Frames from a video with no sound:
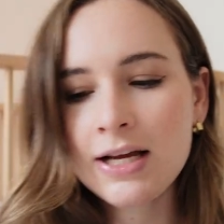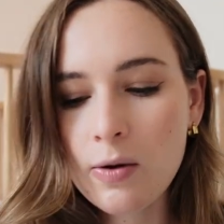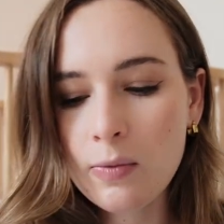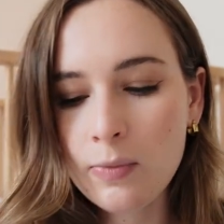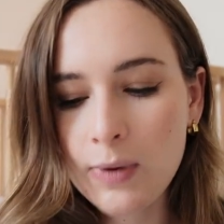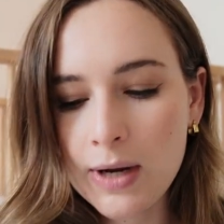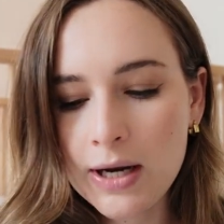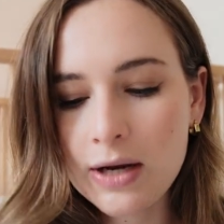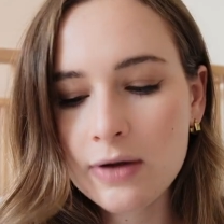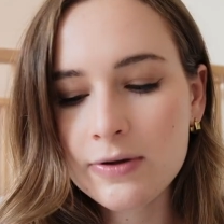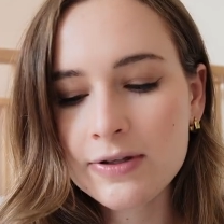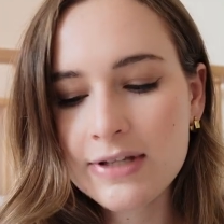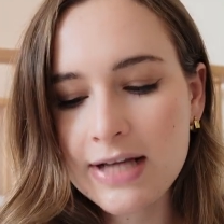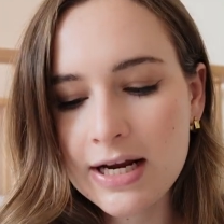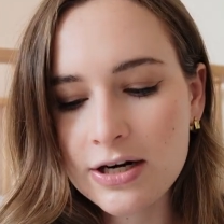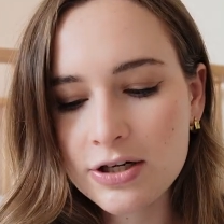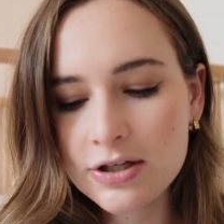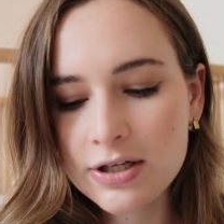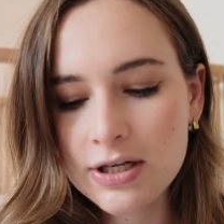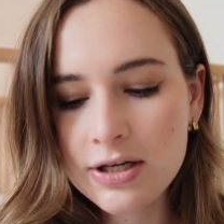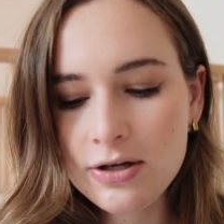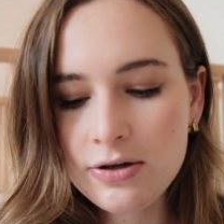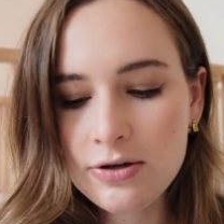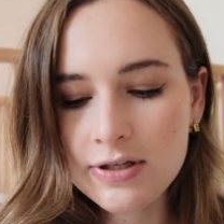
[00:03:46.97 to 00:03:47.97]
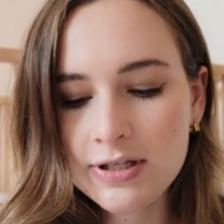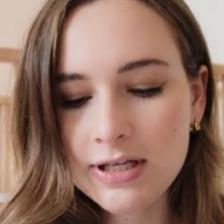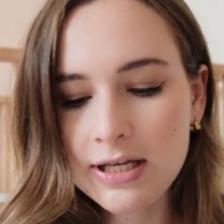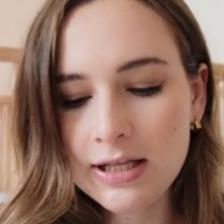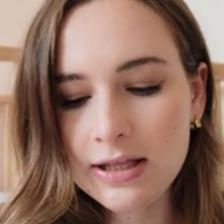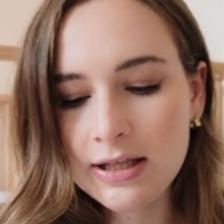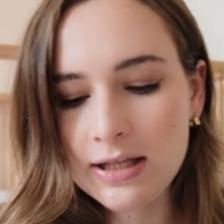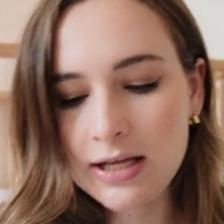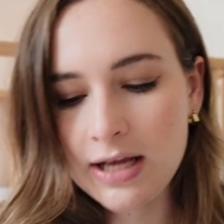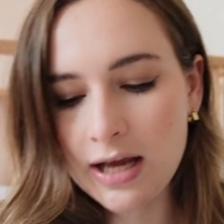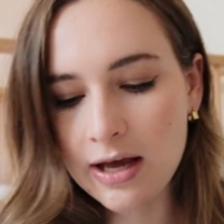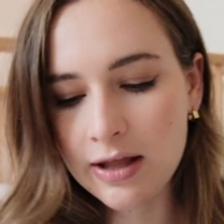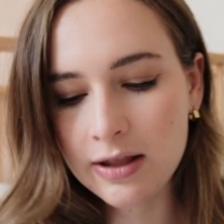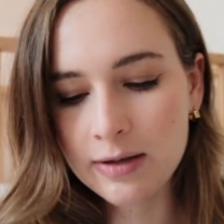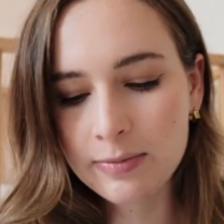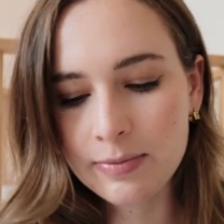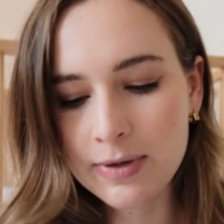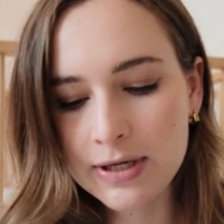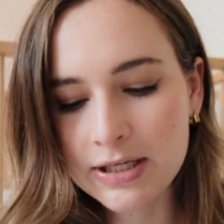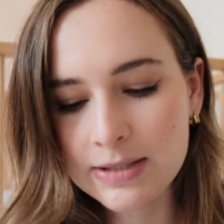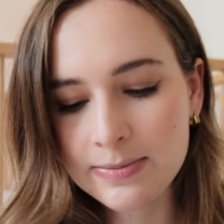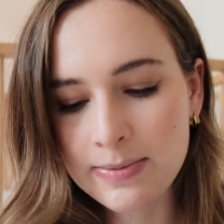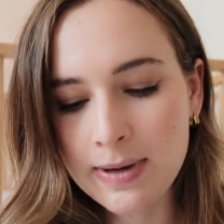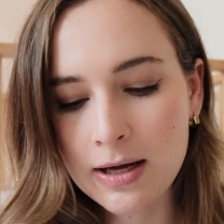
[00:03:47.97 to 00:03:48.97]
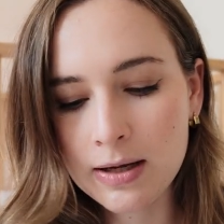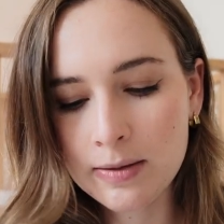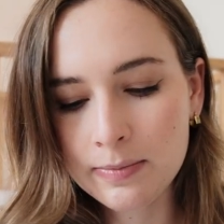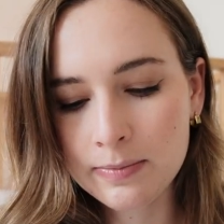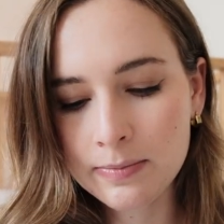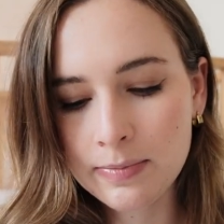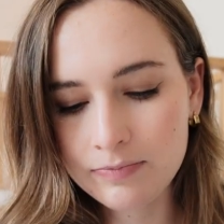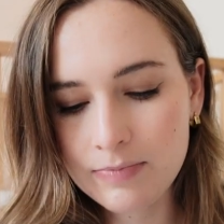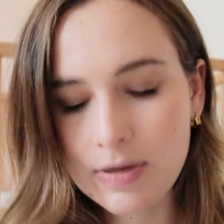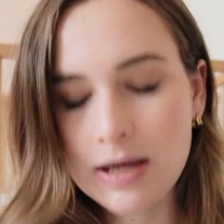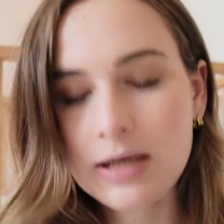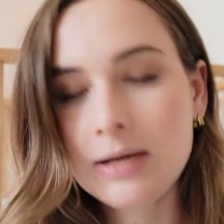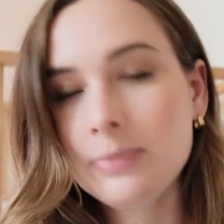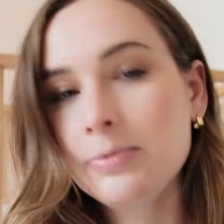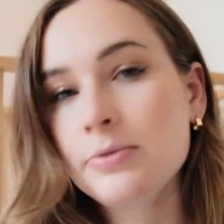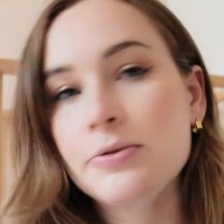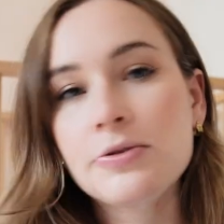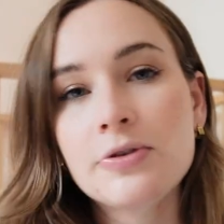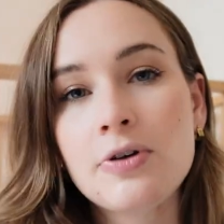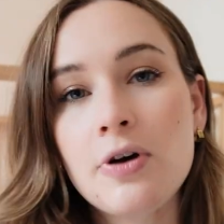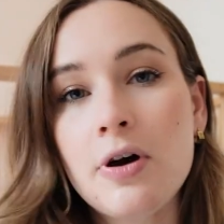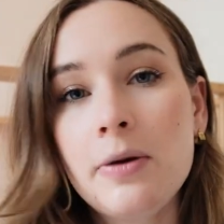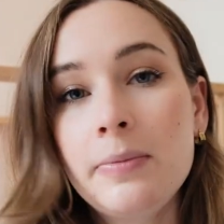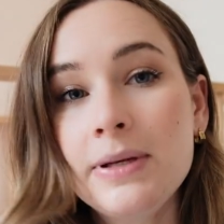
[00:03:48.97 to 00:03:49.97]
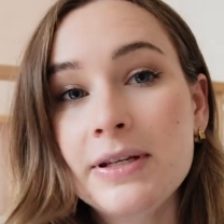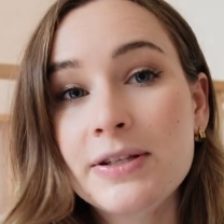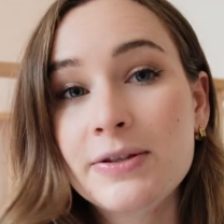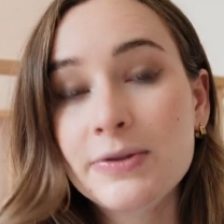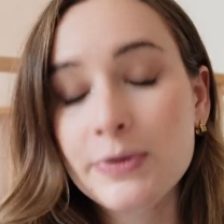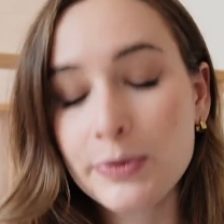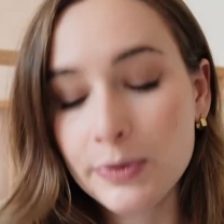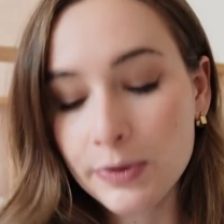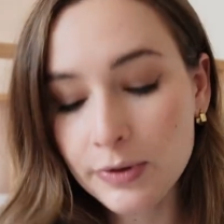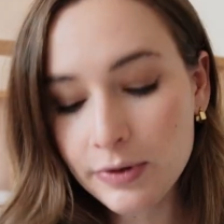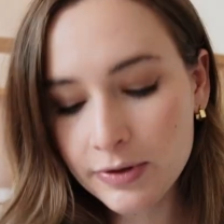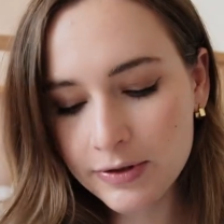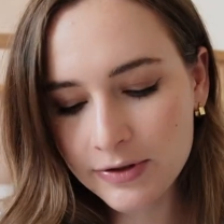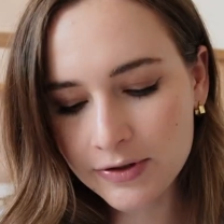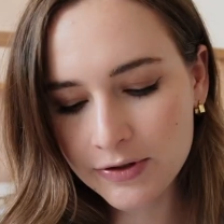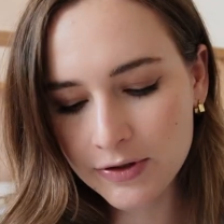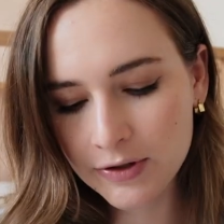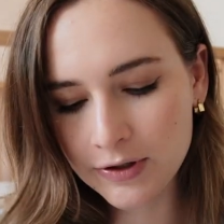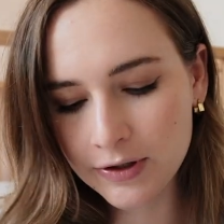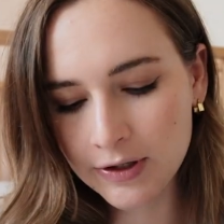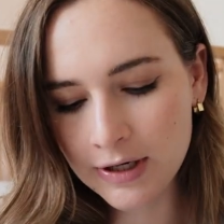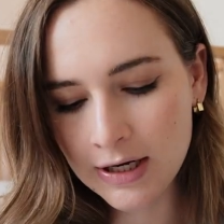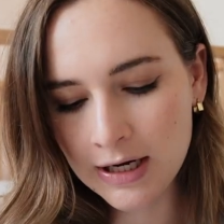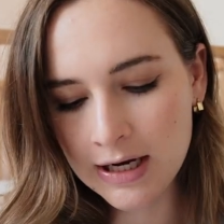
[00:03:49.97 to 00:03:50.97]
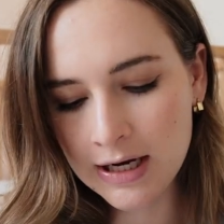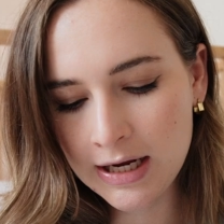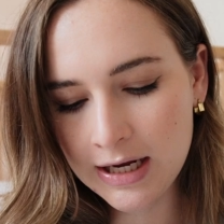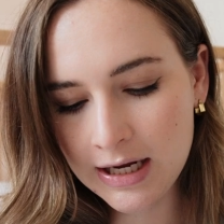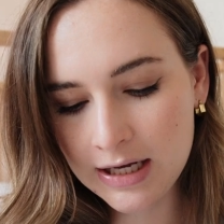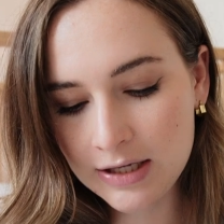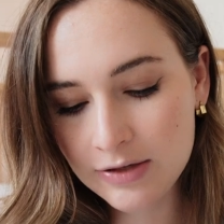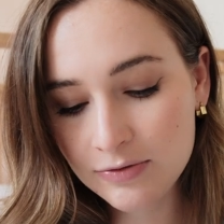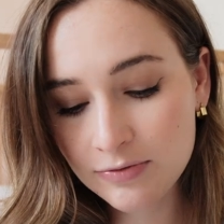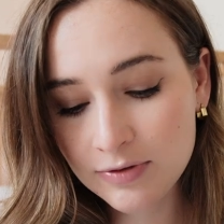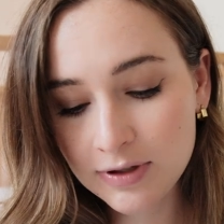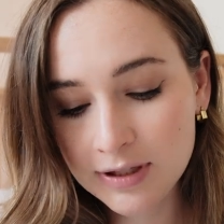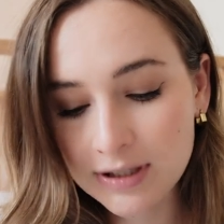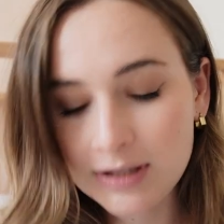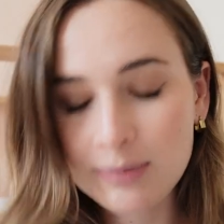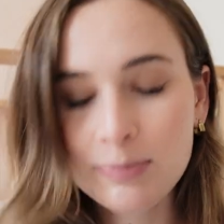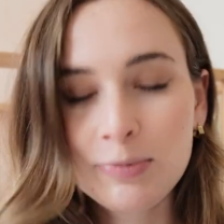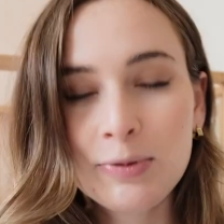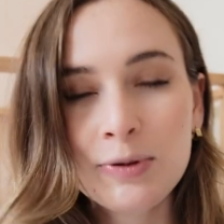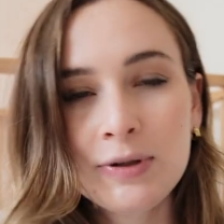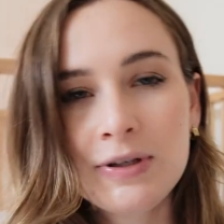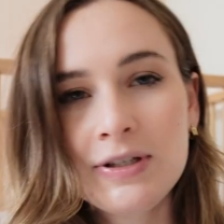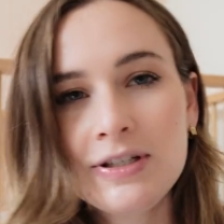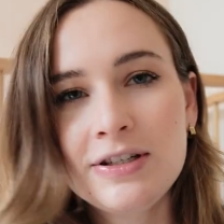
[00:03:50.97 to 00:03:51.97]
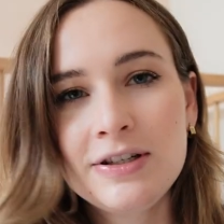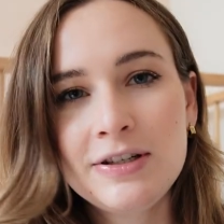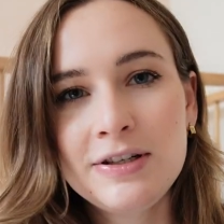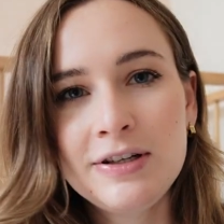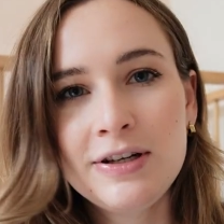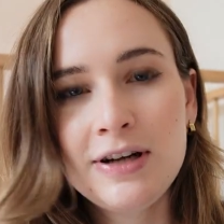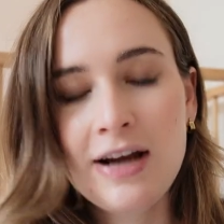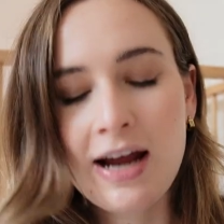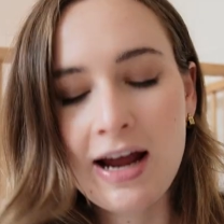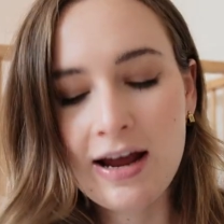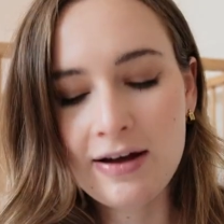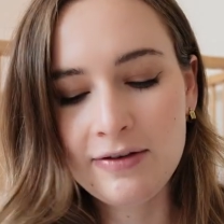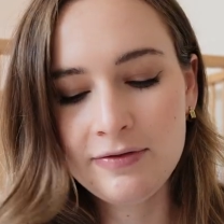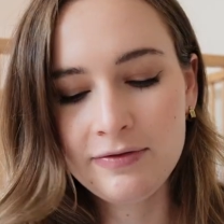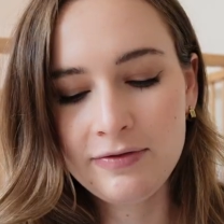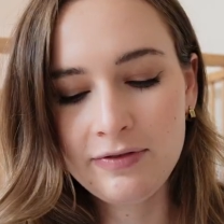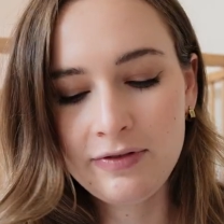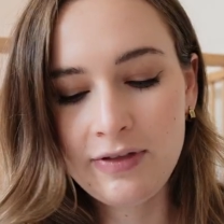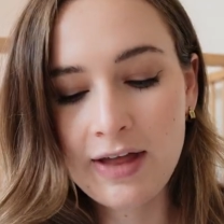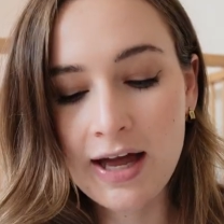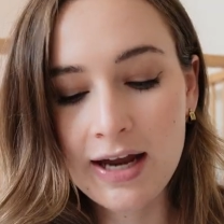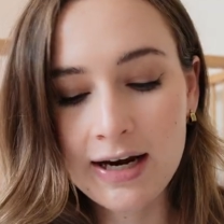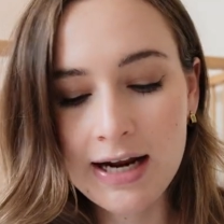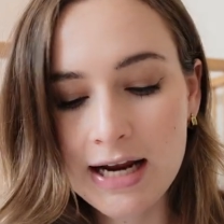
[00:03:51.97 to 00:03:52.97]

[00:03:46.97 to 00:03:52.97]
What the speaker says: When I was actually using the other breast pump, my nipples got a bit sore, so it's really important to have that.